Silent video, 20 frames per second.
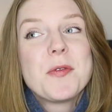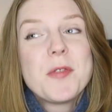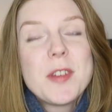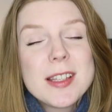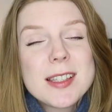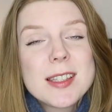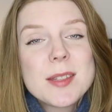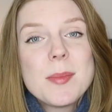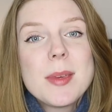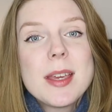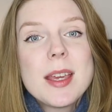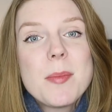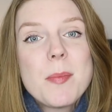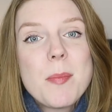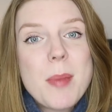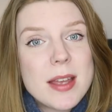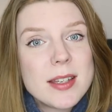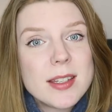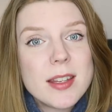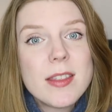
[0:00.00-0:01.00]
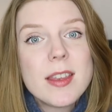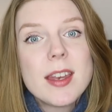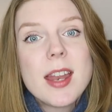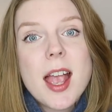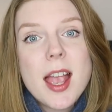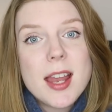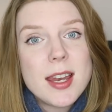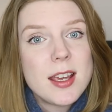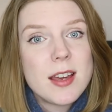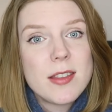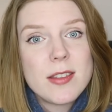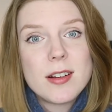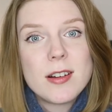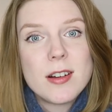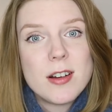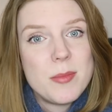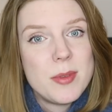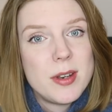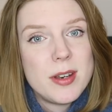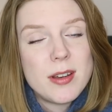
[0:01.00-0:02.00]
fits me better than any other
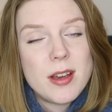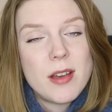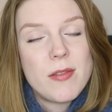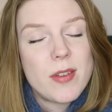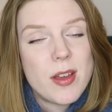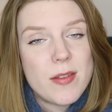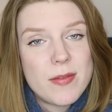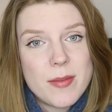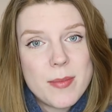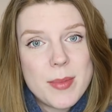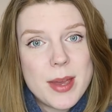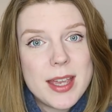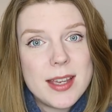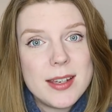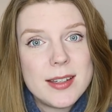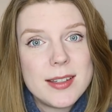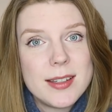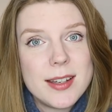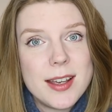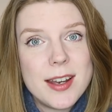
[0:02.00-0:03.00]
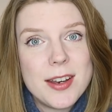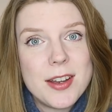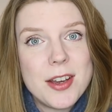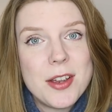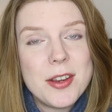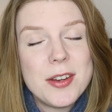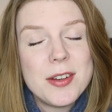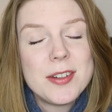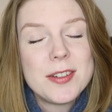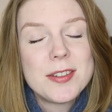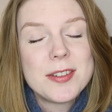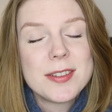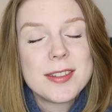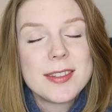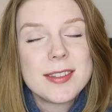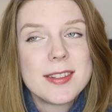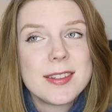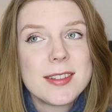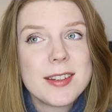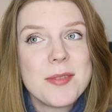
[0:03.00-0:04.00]
garment I've ever made. And I
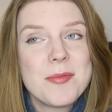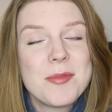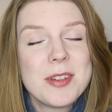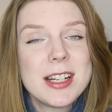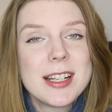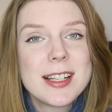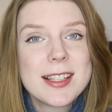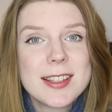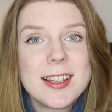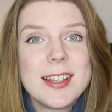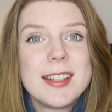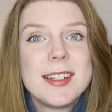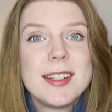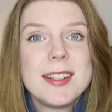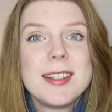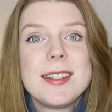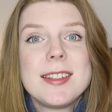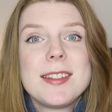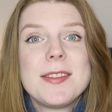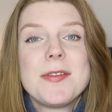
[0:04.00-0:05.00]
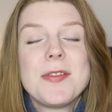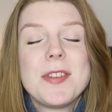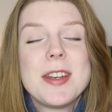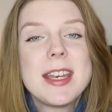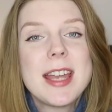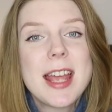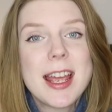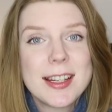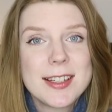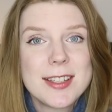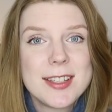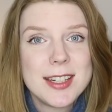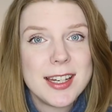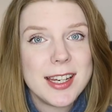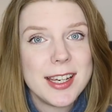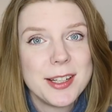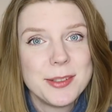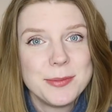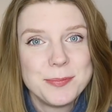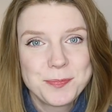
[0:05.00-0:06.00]
just, I'm really excited for next
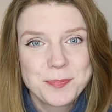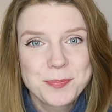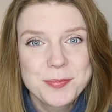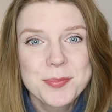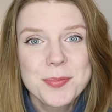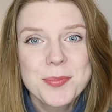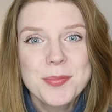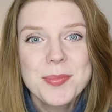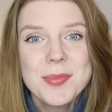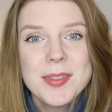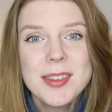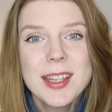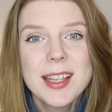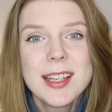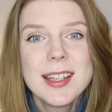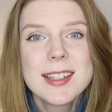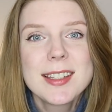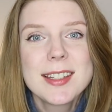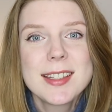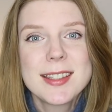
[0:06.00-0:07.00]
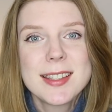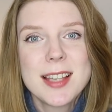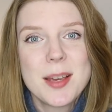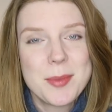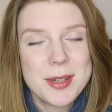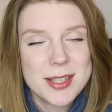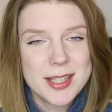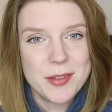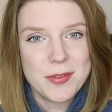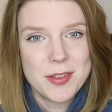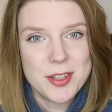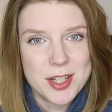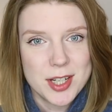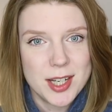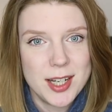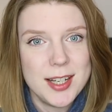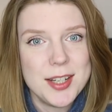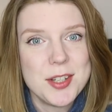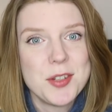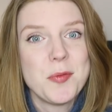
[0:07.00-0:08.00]
year to set myself the
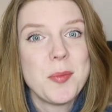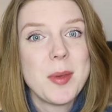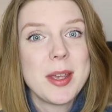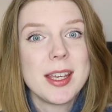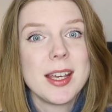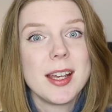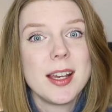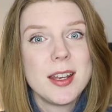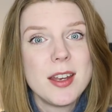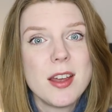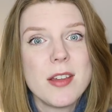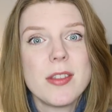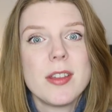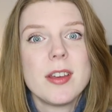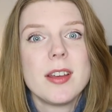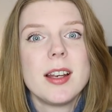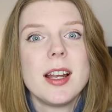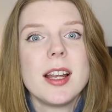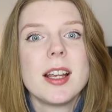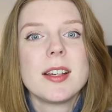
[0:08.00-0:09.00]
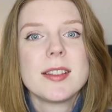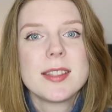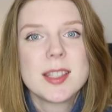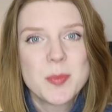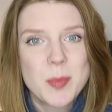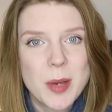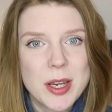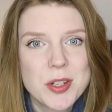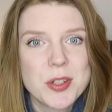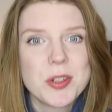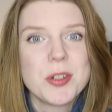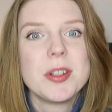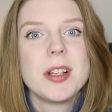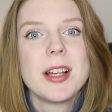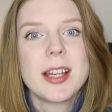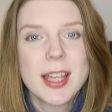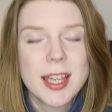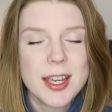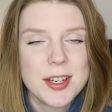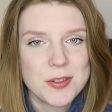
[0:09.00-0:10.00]
challenge of making another like special
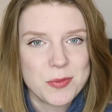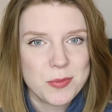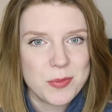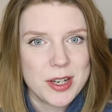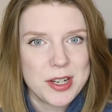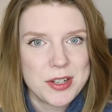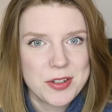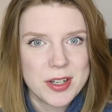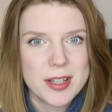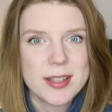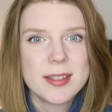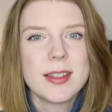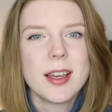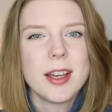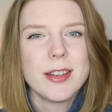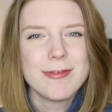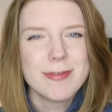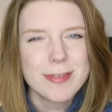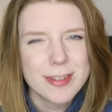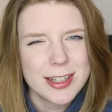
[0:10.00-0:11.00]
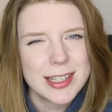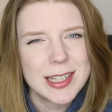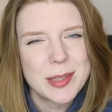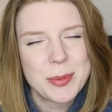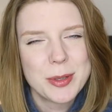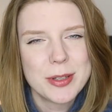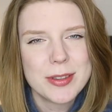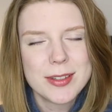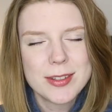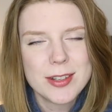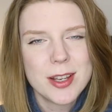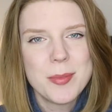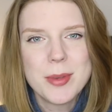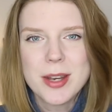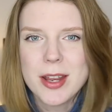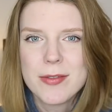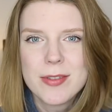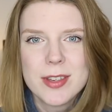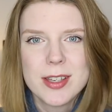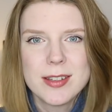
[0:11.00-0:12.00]
occasion wear dress that I really put the time
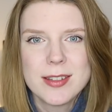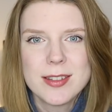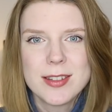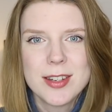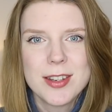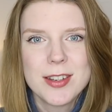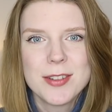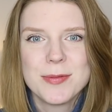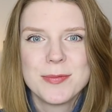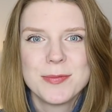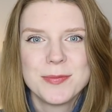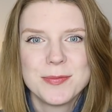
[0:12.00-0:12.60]
and effort into.